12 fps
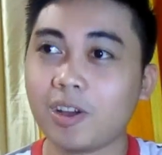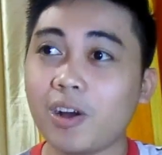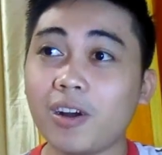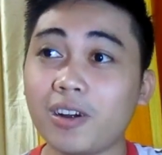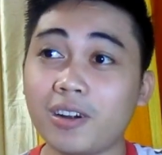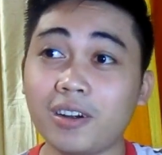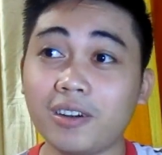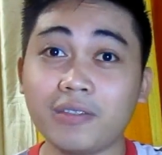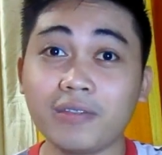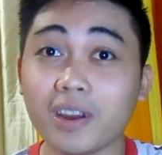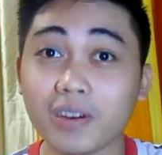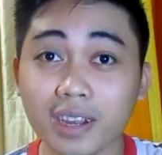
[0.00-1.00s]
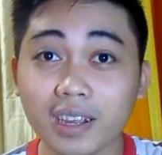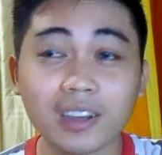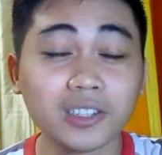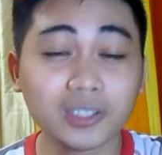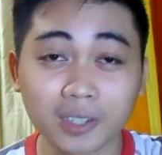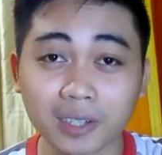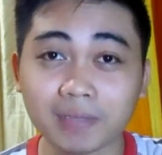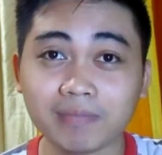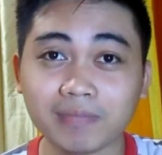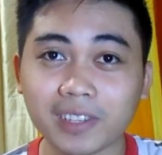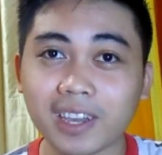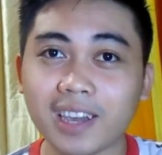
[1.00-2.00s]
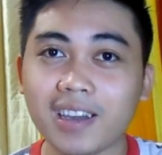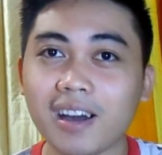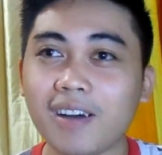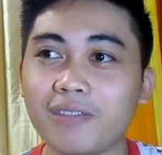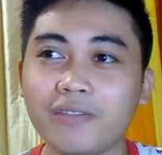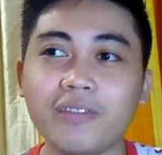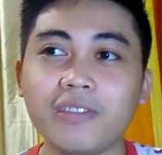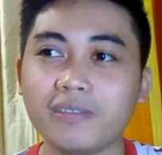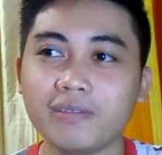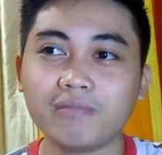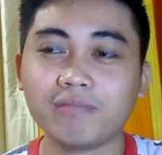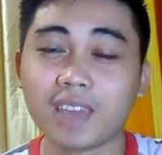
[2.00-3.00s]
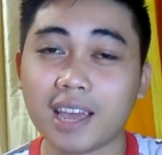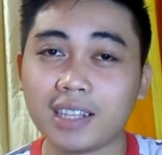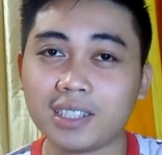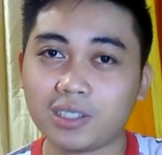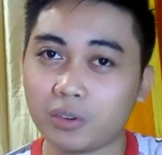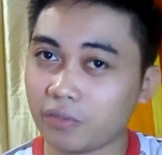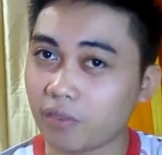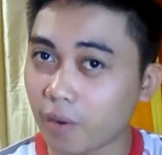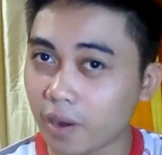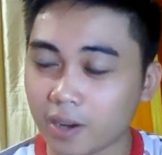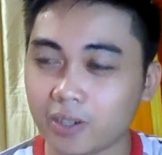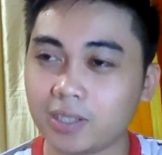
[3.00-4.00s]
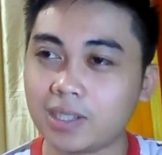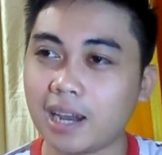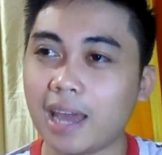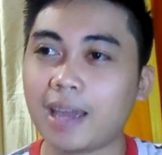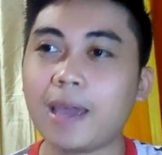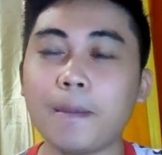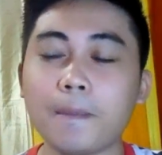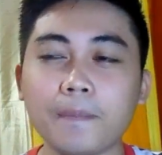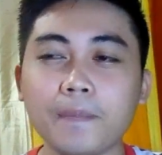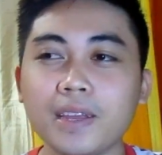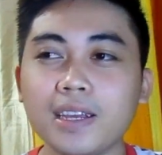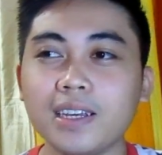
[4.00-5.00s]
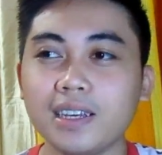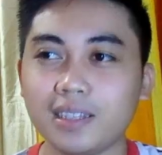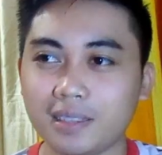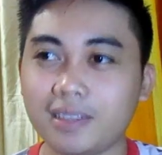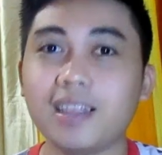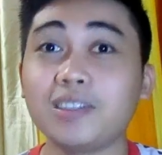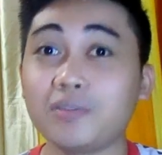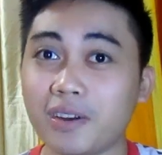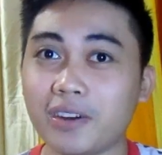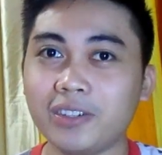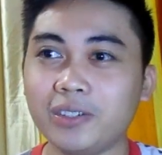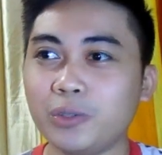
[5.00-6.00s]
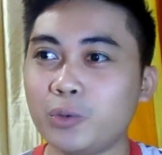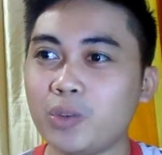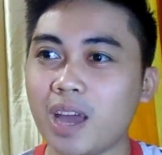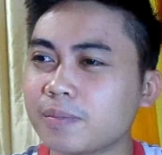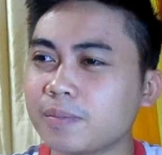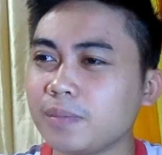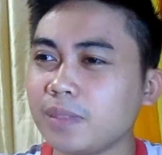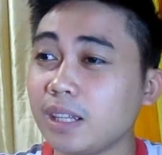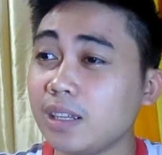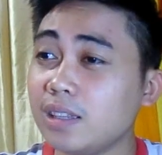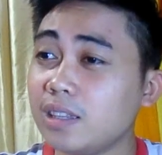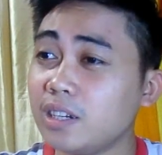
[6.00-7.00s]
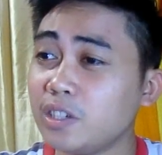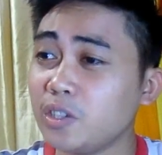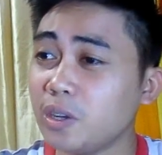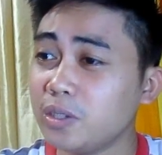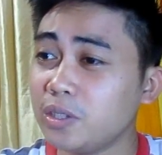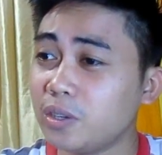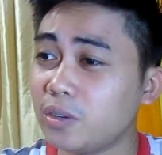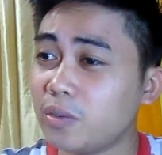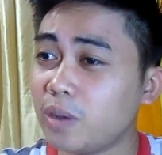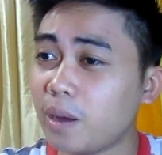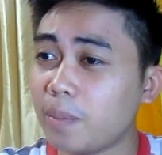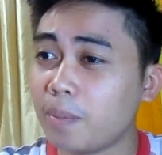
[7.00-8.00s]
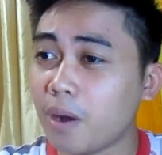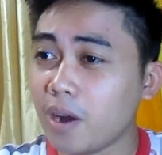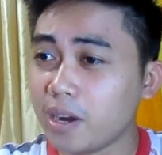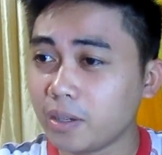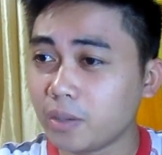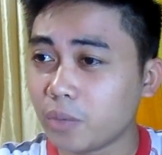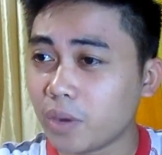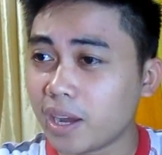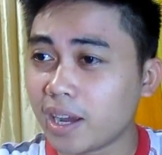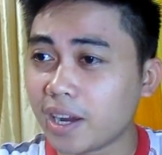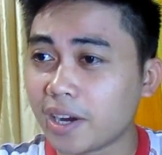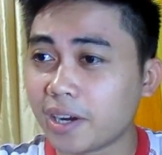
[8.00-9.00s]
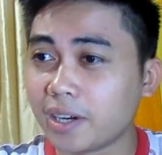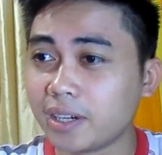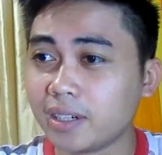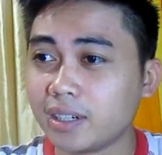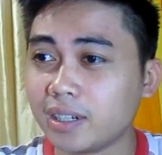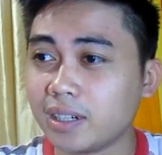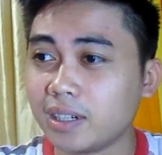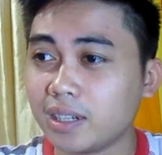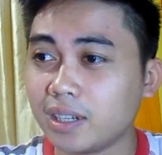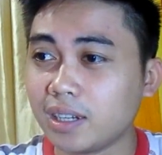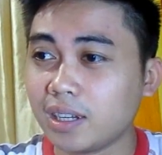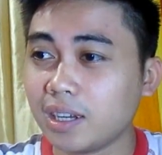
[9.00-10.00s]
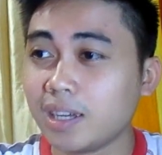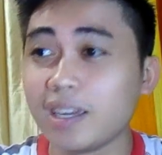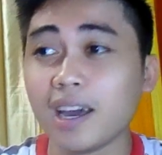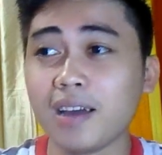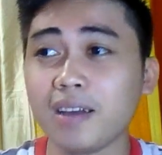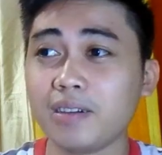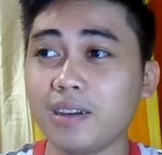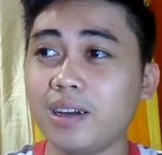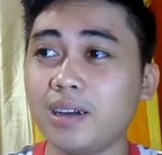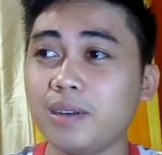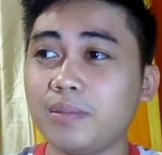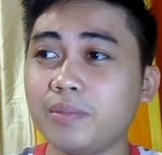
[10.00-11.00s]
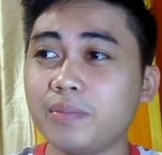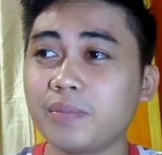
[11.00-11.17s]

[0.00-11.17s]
are very concerned, okay, of guests or foreigners like him. That's very good, kuya. There's also a part where, yeah,